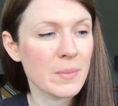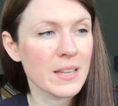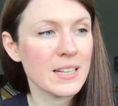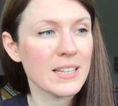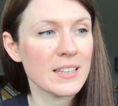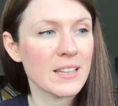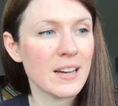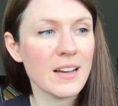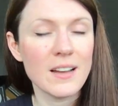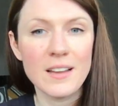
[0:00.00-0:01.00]
click
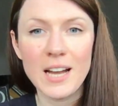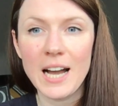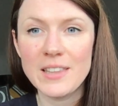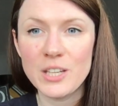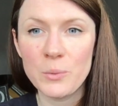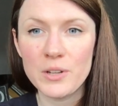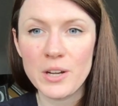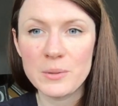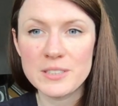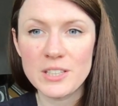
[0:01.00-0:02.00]
that, and then you want to
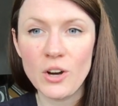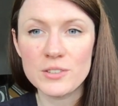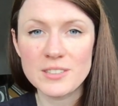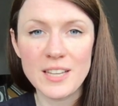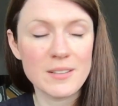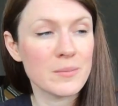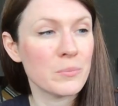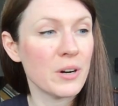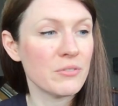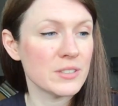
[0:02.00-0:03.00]
go into content
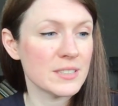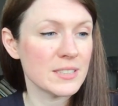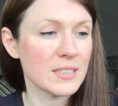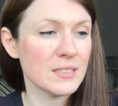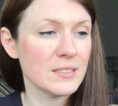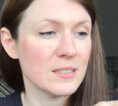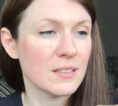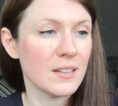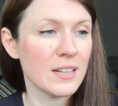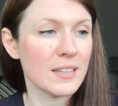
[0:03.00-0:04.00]
preferences,
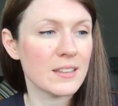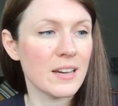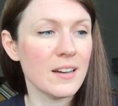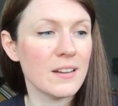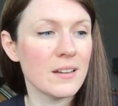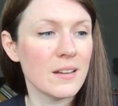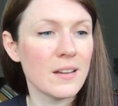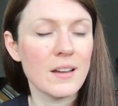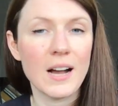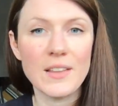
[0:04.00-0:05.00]
click that,
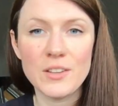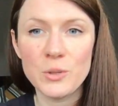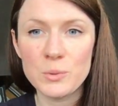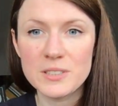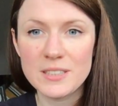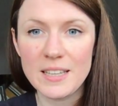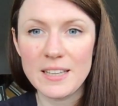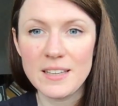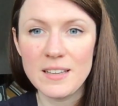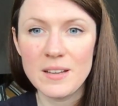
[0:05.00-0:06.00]
and then you'll
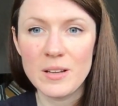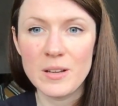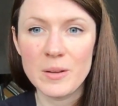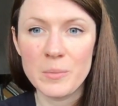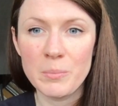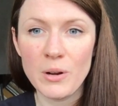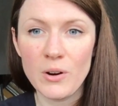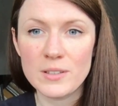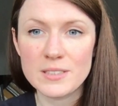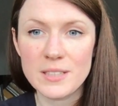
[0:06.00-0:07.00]
see
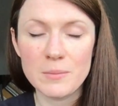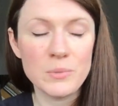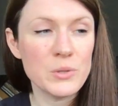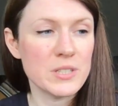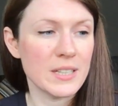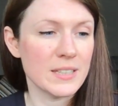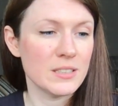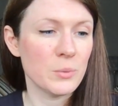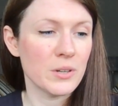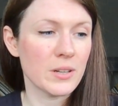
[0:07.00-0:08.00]
blocked and muted.
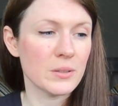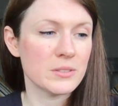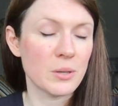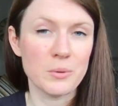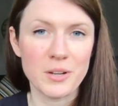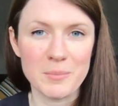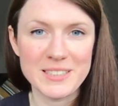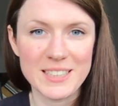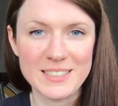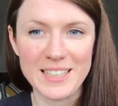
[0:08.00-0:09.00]
You want to go, don't look at my
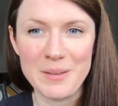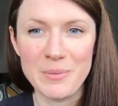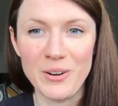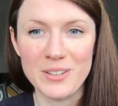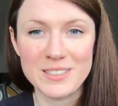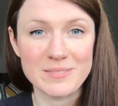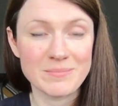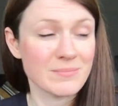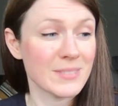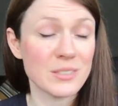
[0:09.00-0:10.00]
68 blocked.
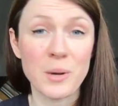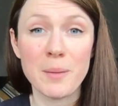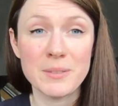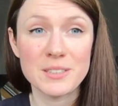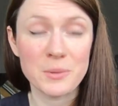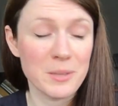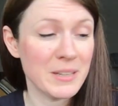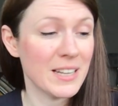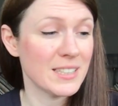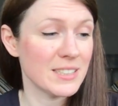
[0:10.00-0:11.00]
That's what happens when you be
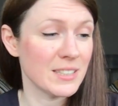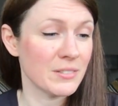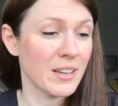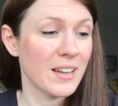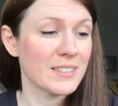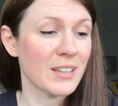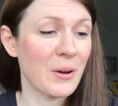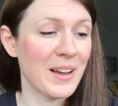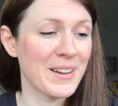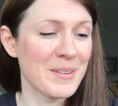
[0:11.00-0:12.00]
negative.
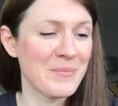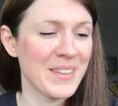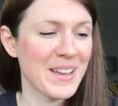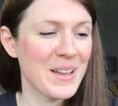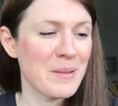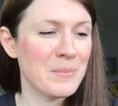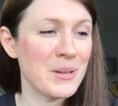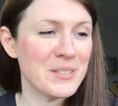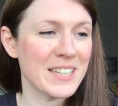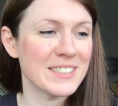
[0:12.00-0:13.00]
So
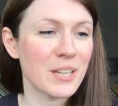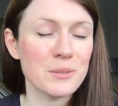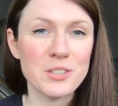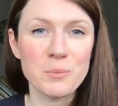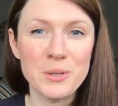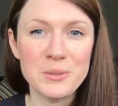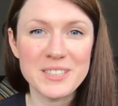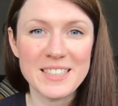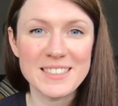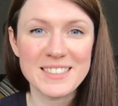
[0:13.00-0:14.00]
muted, go to your
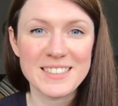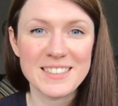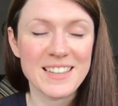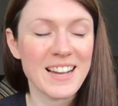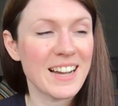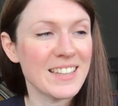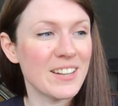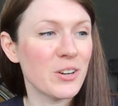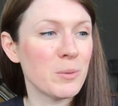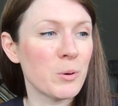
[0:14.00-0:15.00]
muted, and then
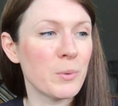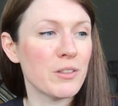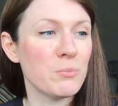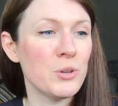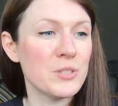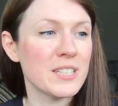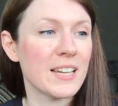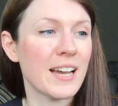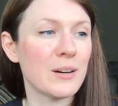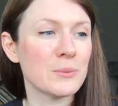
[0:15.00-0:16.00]
it'll come up with muted
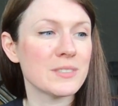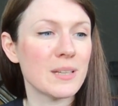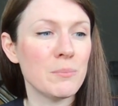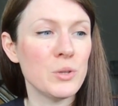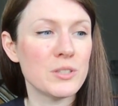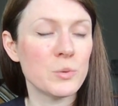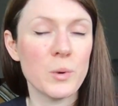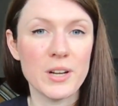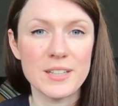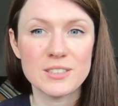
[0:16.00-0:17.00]
accounts and muted
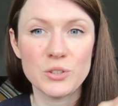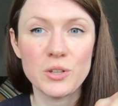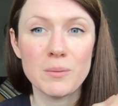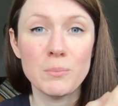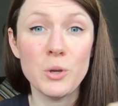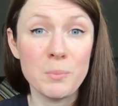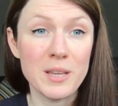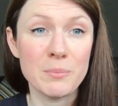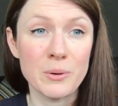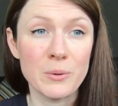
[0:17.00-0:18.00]
words. So you can mute
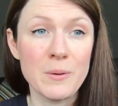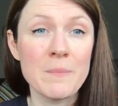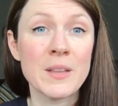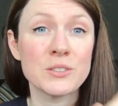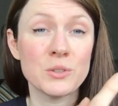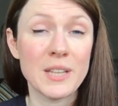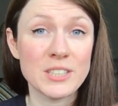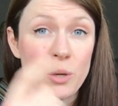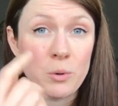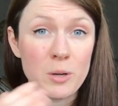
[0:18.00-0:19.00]
people so they
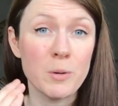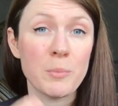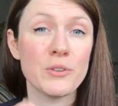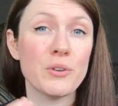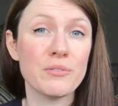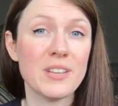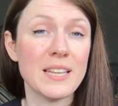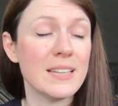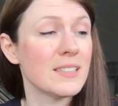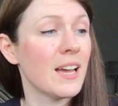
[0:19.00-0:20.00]
don't come up on your
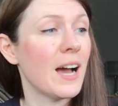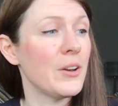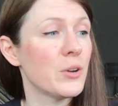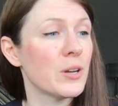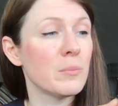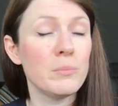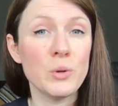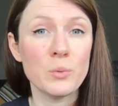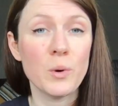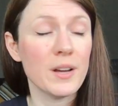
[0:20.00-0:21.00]
feed, and you can
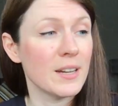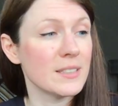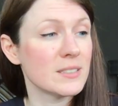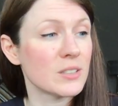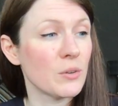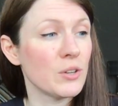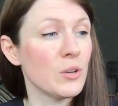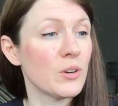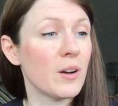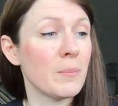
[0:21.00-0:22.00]
mute words. So if you
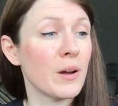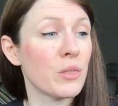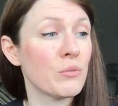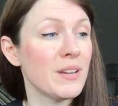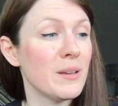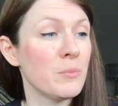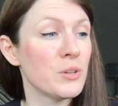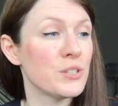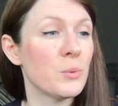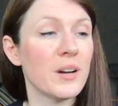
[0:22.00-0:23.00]
look at my 3
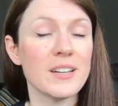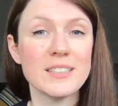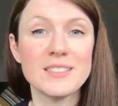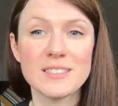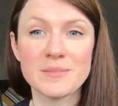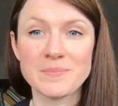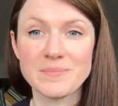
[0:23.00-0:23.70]
muted words,